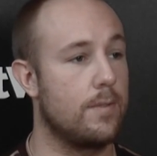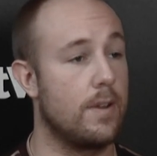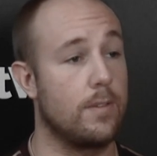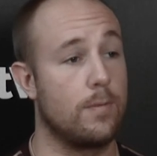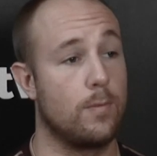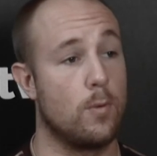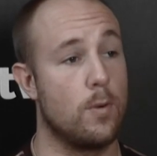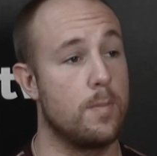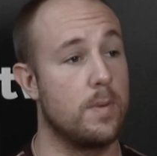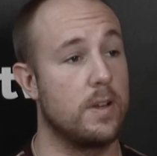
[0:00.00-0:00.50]

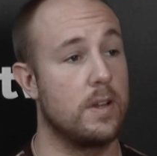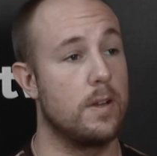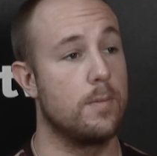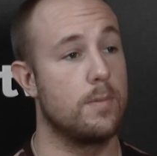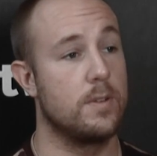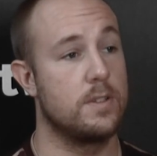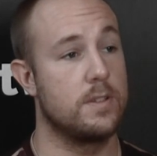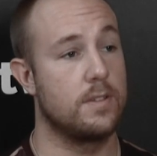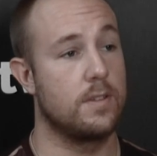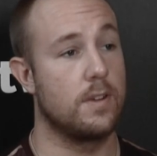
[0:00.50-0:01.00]
transforming them,
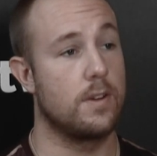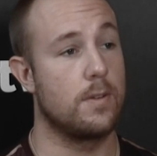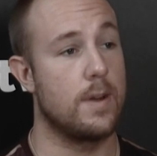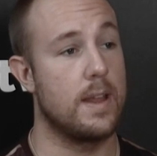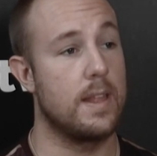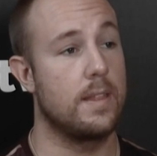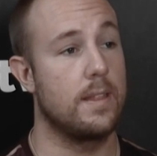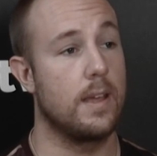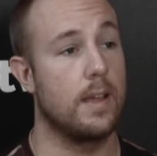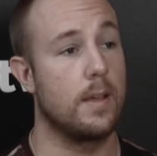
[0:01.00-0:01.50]
which is a
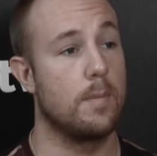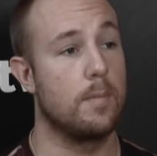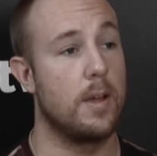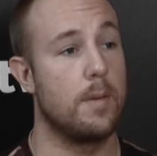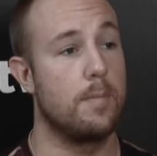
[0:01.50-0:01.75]
great thing in my